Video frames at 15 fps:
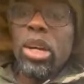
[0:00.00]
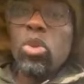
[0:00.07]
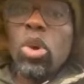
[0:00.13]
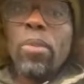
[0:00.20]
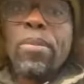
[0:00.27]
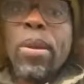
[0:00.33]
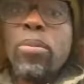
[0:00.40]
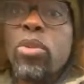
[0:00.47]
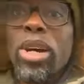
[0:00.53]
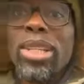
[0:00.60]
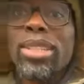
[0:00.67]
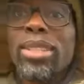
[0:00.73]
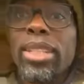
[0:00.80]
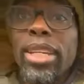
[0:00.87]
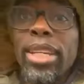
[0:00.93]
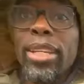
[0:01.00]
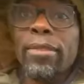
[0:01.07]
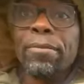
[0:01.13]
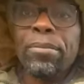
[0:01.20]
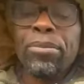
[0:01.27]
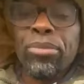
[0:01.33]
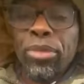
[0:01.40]
these are what people are
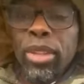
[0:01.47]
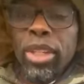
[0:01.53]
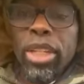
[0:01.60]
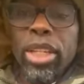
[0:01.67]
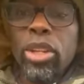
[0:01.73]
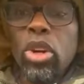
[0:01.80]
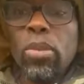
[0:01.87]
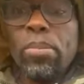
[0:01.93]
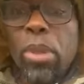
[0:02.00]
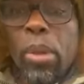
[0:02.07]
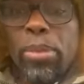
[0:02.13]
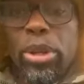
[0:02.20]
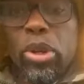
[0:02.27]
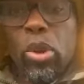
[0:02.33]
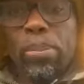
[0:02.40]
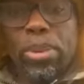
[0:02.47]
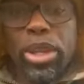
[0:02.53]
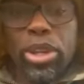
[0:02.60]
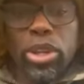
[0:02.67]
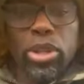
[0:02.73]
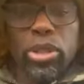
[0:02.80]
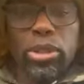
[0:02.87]
saying, you know, public
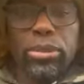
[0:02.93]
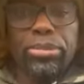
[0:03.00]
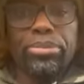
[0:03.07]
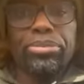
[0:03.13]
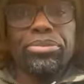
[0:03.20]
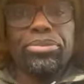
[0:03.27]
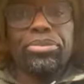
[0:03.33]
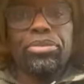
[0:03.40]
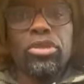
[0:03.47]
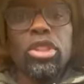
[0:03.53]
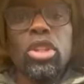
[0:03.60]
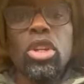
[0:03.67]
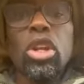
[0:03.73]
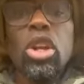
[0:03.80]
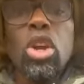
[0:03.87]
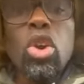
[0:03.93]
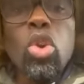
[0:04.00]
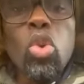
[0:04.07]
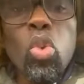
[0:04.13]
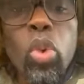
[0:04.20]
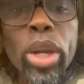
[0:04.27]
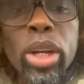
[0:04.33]
opinion.
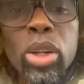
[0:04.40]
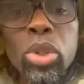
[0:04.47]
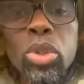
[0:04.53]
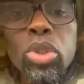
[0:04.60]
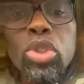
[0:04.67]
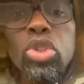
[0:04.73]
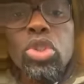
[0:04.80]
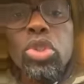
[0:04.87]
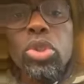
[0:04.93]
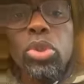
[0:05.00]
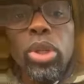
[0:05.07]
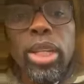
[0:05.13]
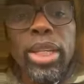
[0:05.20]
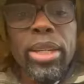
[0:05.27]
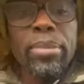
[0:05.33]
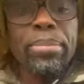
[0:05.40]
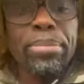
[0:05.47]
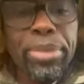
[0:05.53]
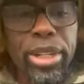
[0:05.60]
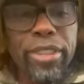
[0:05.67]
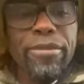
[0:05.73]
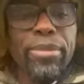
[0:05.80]
Will Sule
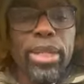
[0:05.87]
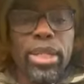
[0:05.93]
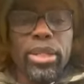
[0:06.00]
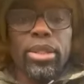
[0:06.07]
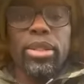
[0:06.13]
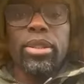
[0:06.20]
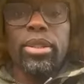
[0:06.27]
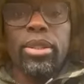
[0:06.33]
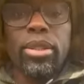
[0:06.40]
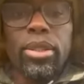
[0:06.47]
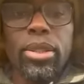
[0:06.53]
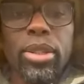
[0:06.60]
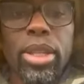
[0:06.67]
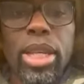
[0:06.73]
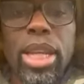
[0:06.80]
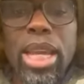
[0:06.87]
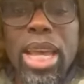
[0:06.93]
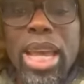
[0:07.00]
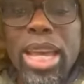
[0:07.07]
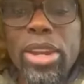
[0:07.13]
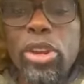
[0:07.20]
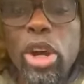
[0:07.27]
Brevman
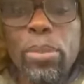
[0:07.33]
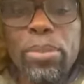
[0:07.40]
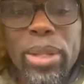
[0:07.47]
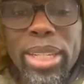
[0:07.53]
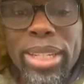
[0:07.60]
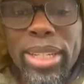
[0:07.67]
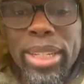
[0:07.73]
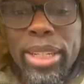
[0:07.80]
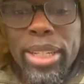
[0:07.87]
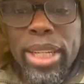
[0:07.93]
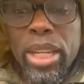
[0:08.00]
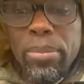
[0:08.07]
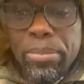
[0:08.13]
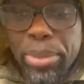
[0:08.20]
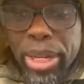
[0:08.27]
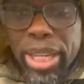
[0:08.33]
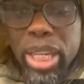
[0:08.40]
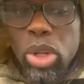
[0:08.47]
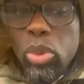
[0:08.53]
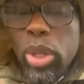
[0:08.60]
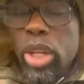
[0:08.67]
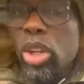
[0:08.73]
end up leading a
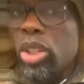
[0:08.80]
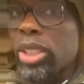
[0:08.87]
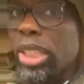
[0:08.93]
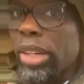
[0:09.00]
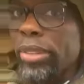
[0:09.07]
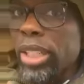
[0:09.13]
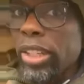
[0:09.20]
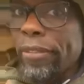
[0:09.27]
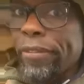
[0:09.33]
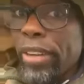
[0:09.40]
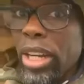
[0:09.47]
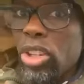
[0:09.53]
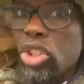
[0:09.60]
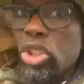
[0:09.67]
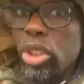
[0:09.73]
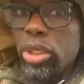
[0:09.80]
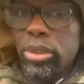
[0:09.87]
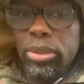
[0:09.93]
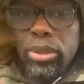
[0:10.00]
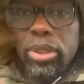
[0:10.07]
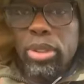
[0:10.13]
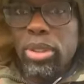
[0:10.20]
breakaway conservative
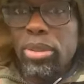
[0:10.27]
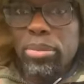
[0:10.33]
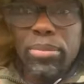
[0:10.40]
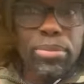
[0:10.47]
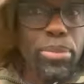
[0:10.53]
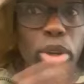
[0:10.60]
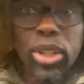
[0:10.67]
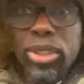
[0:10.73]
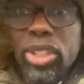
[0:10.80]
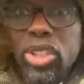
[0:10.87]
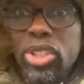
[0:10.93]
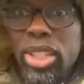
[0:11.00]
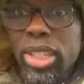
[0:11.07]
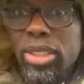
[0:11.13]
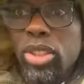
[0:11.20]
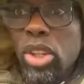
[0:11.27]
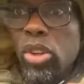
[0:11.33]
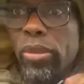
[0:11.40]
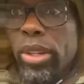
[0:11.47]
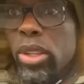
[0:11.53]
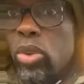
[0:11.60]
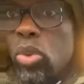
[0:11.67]
faction? Politicians
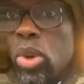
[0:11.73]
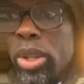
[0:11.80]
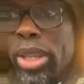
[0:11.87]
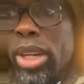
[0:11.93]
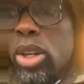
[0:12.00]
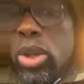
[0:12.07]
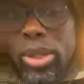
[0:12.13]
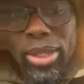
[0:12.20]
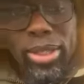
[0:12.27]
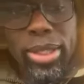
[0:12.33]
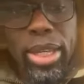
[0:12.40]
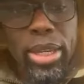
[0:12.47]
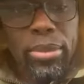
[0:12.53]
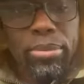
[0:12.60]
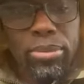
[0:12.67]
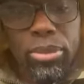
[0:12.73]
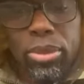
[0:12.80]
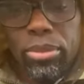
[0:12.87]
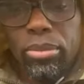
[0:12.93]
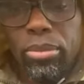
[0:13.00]
all over the world, they're all the same.